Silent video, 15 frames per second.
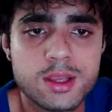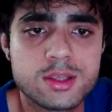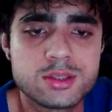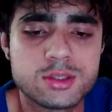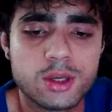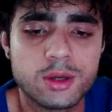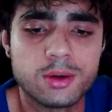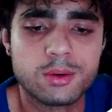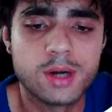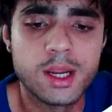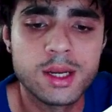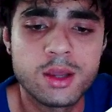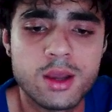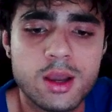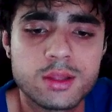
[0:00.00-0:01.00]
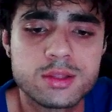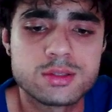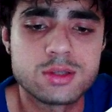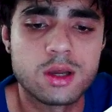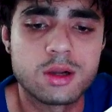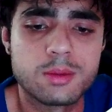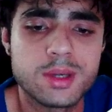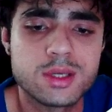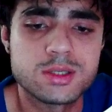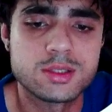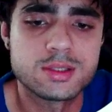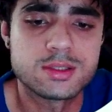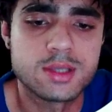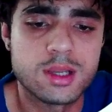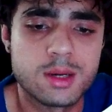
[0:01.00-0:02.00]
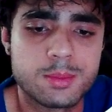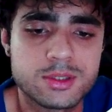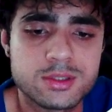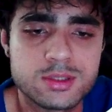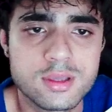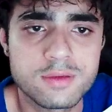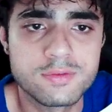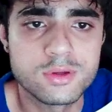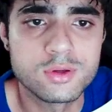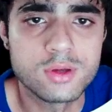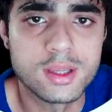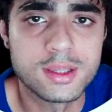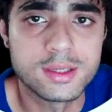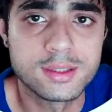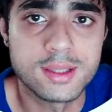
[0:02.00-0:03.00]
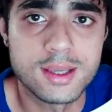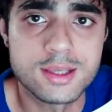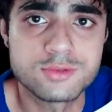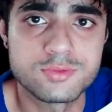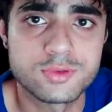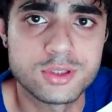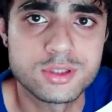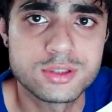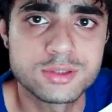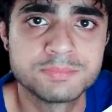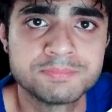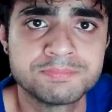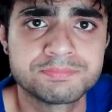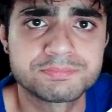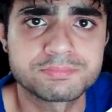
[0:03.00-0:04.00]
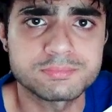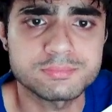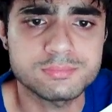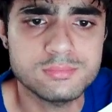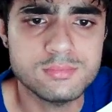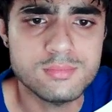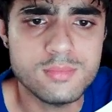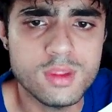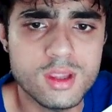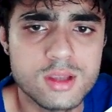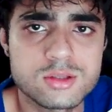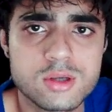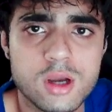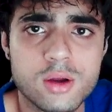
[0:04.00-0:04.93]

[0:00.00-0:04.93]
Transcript: So right now how this automation is set, I'm gonna just give you a test first. So how